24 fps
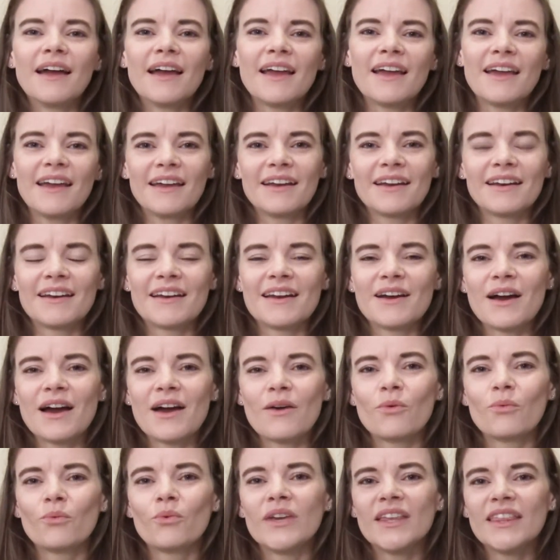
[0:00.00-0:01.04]
And
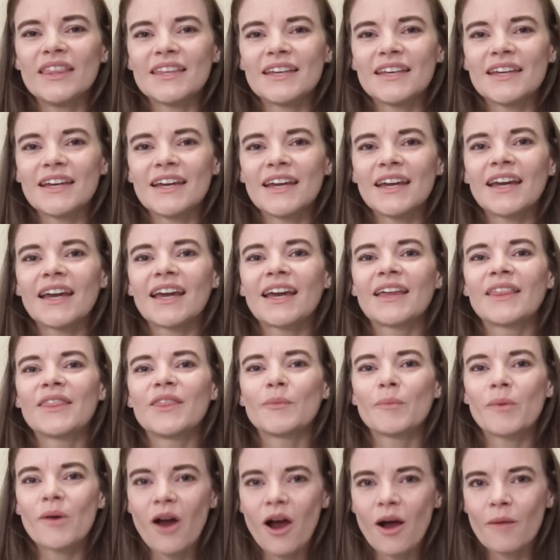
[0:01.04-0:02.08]
we think the
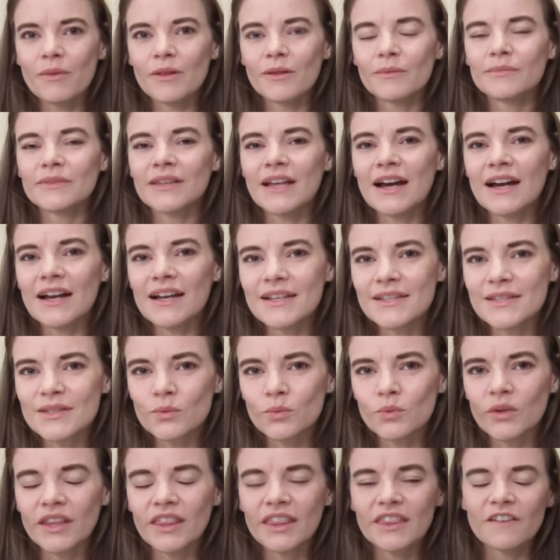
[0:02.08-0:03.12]
problem lies
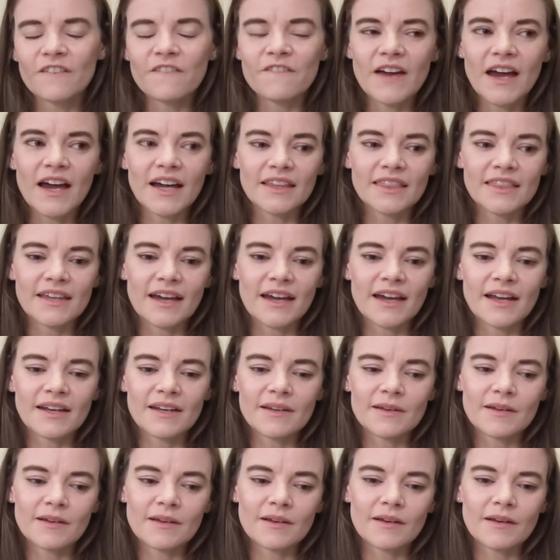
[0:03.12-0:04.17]
with the fact that
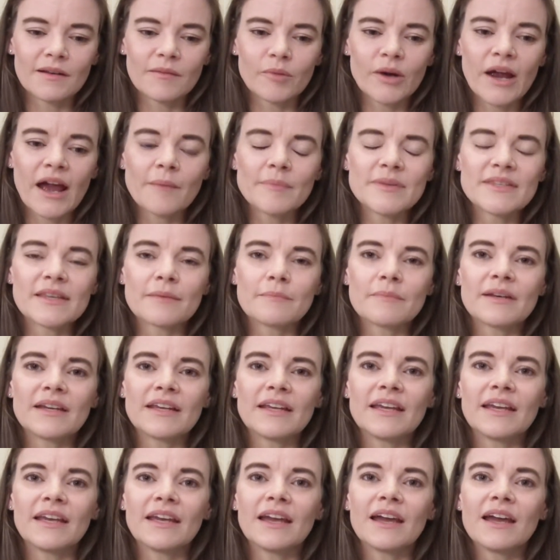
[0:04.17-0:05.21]
perhaps
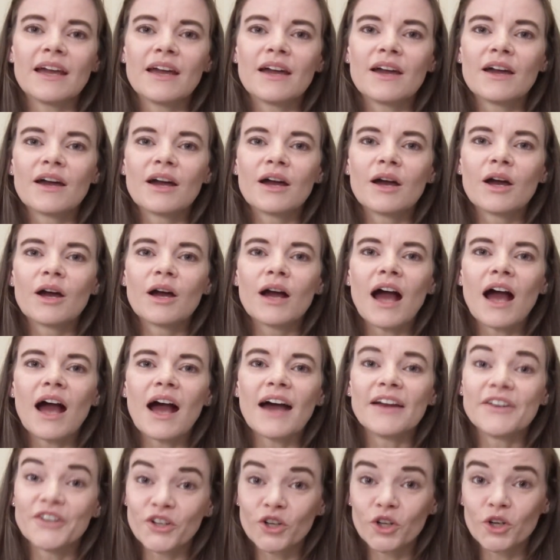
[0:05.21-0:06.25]
somebody
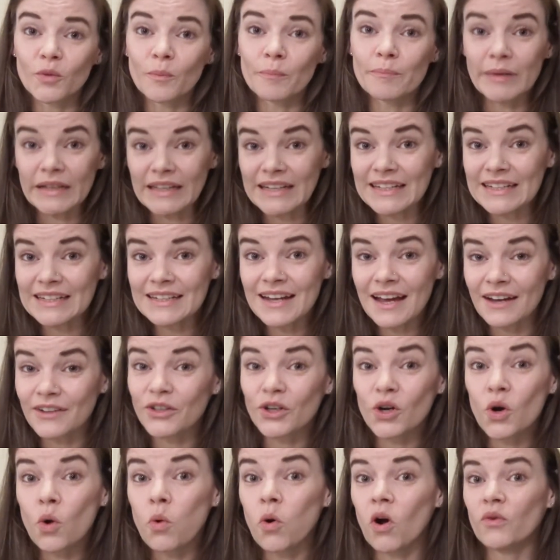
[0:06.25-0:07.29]

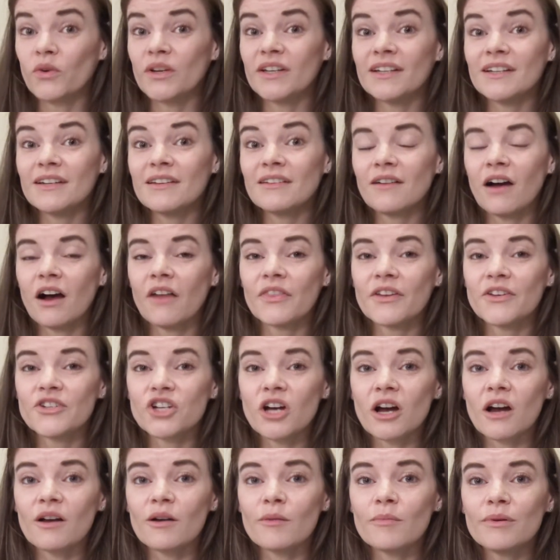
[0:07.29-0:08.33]
underquoted on the
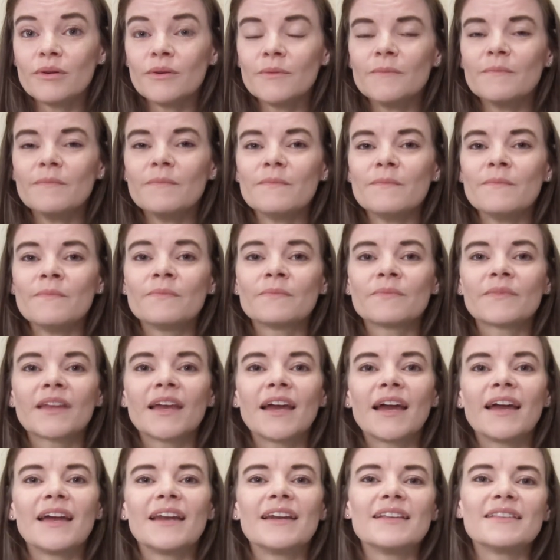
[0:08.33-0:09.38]
job
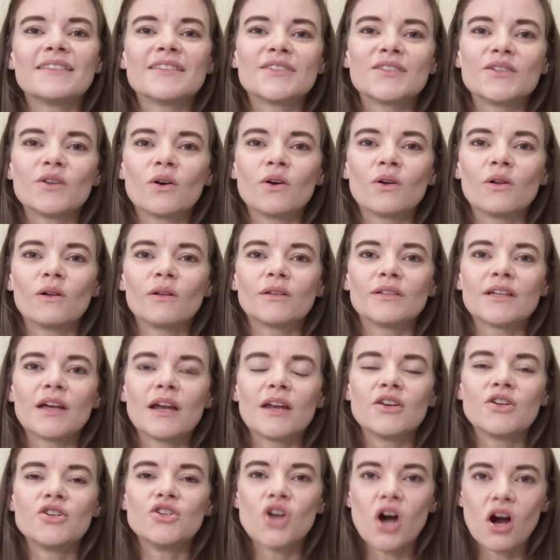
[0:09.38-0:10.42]
and installed
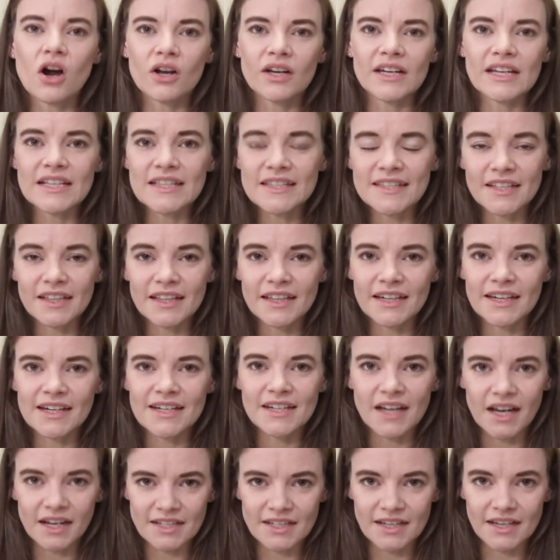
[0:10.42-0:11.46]
non-insulated
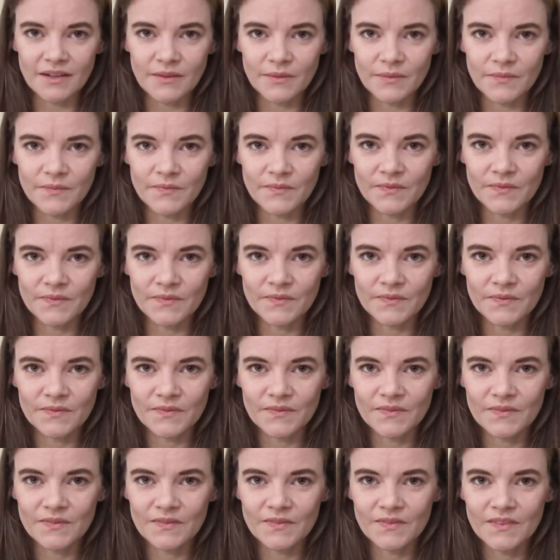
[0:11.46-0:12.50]
ducting.
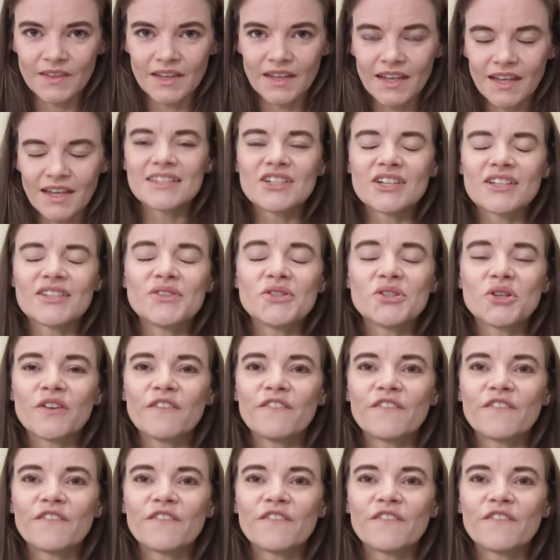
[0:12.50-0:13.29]
It's just so